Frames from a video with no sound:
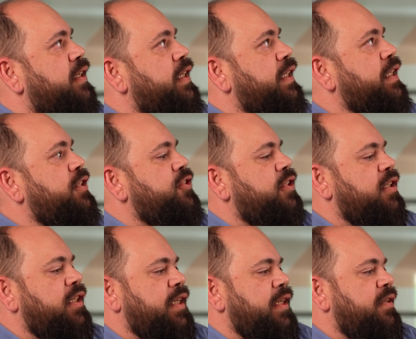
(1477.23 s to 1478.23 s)

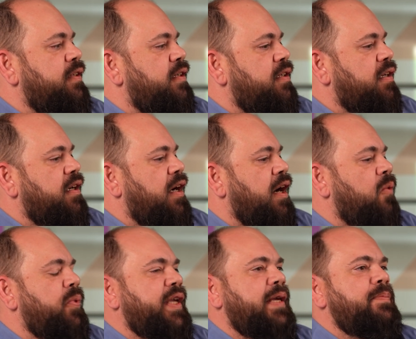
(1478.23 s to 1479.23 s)
initially, how
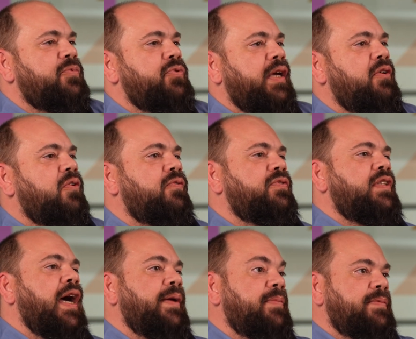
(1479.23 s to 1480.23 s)
we keep track of
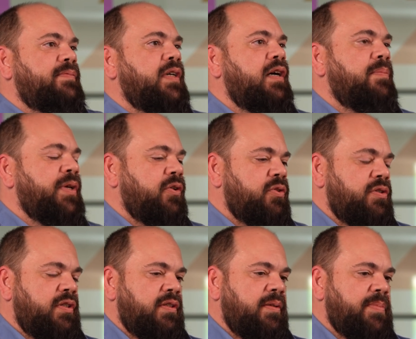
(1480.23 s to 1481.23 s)
time,
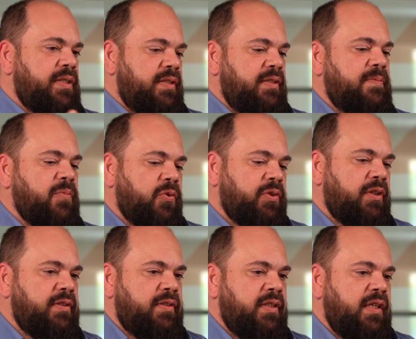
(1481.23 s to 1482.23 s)
because the business
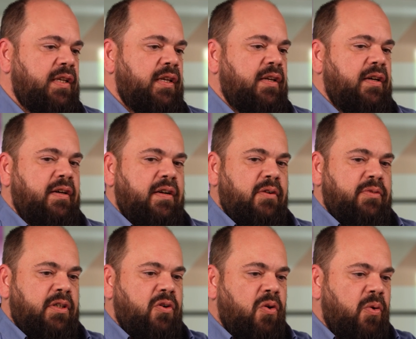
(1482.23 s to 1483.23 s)
models around
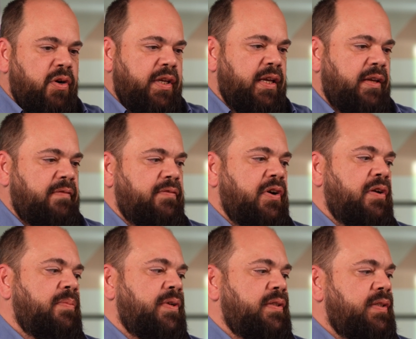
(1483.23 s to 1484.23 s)
the co-working
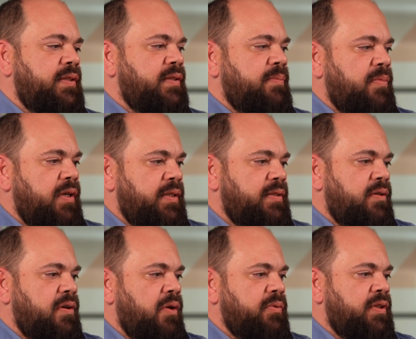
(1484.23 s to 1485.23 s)
environment, it's
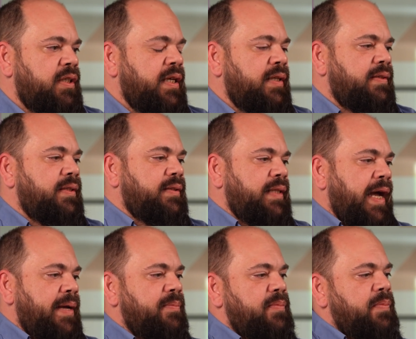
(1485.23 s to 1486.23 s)
around the
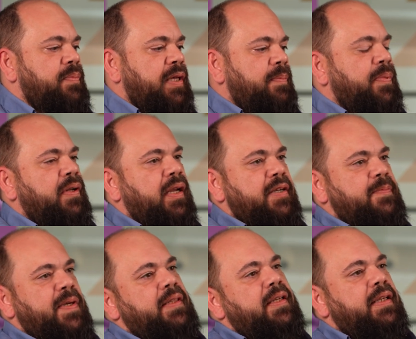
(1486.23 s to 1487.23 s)
time people are
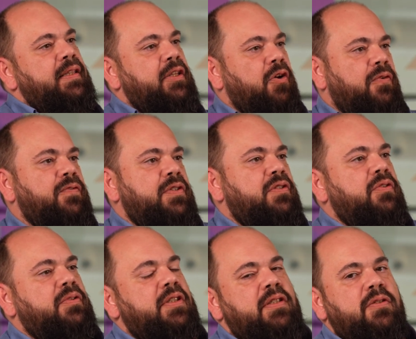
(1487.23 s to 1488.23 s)
spending in the office.
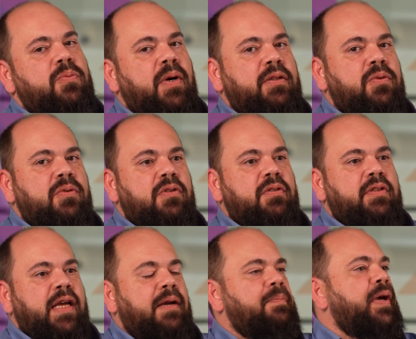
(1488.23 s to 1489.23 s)
So this is what
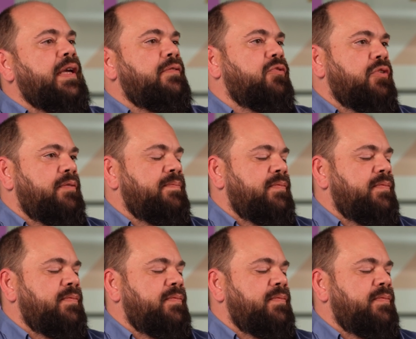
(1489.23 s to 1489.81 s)
they are paying for.